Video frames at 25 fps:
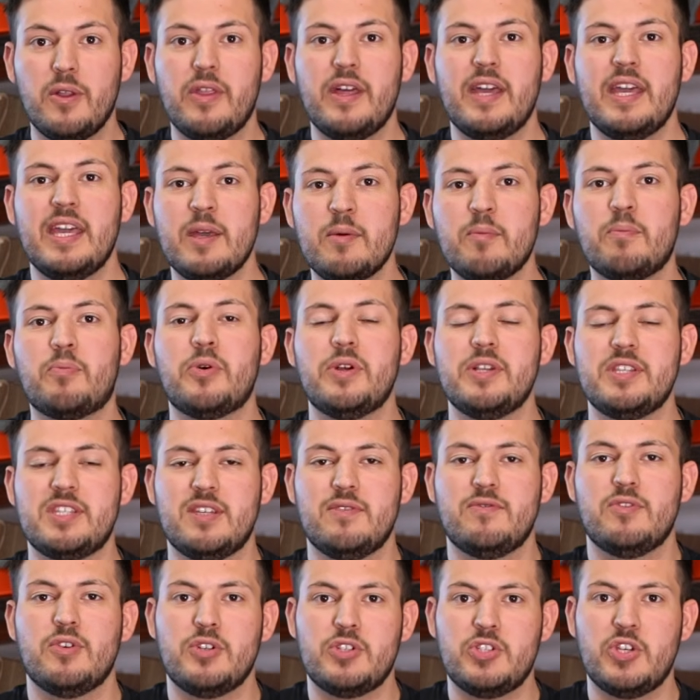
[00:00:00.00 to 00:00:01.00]
the
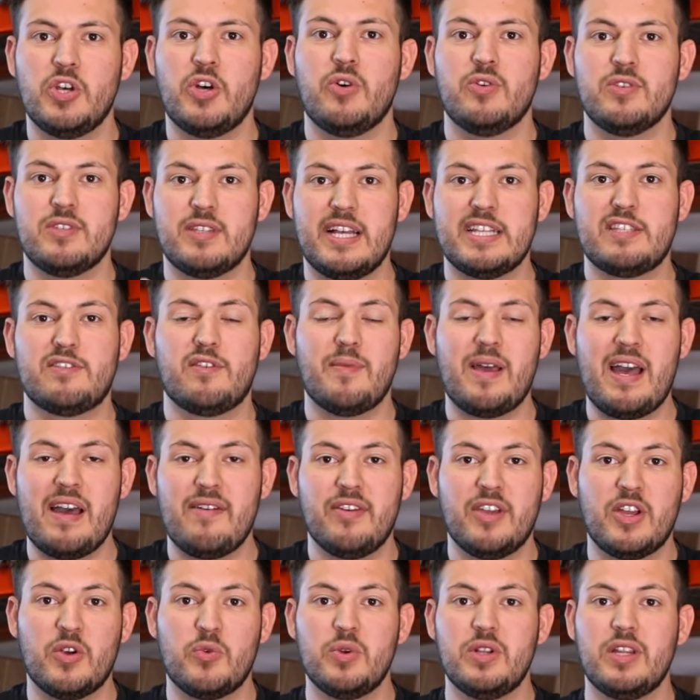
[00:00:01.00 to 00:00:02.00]
imprints of your toes. That's from
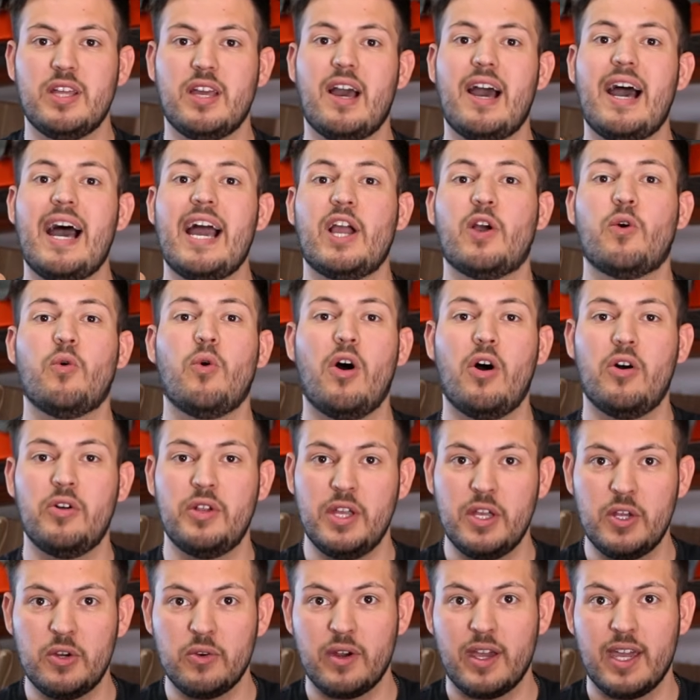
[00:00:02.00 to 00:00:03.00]
having a really high
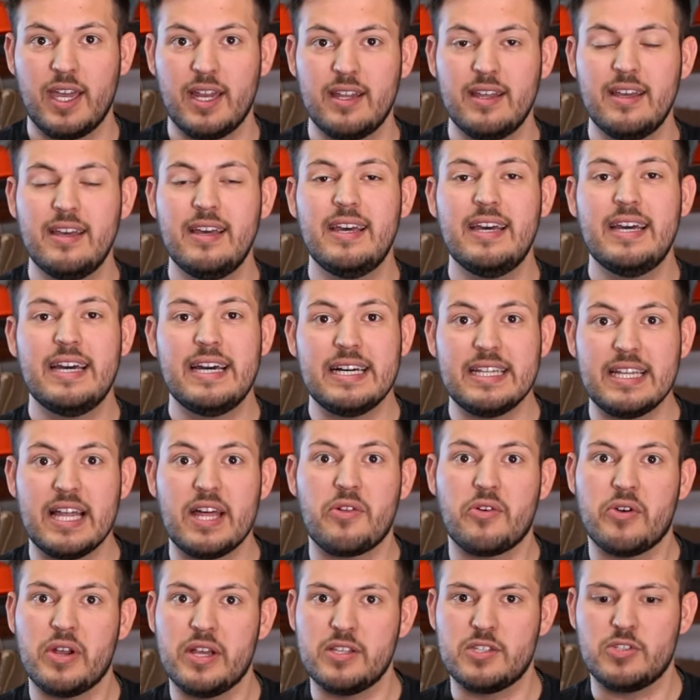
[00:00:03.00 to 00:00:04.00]
quality grade
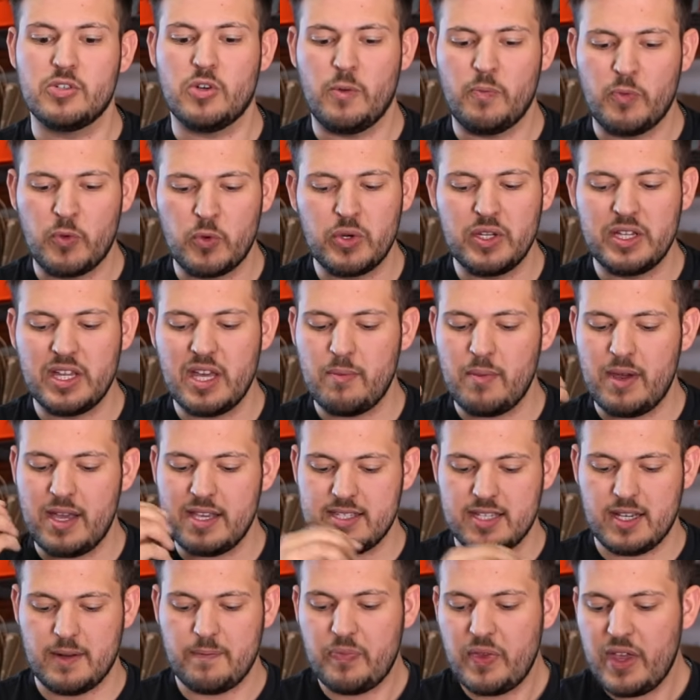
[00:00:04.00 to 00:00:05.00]
leather insole. Really
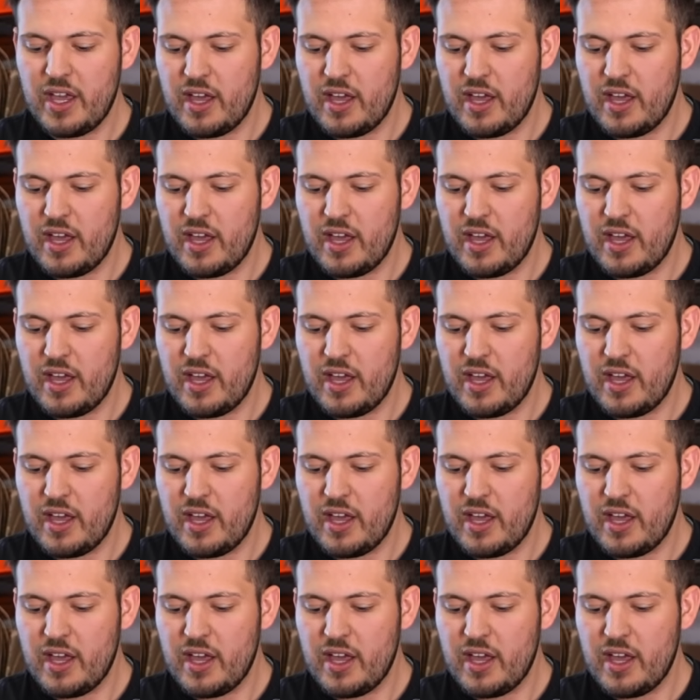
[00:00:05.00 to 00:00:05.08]
amazing.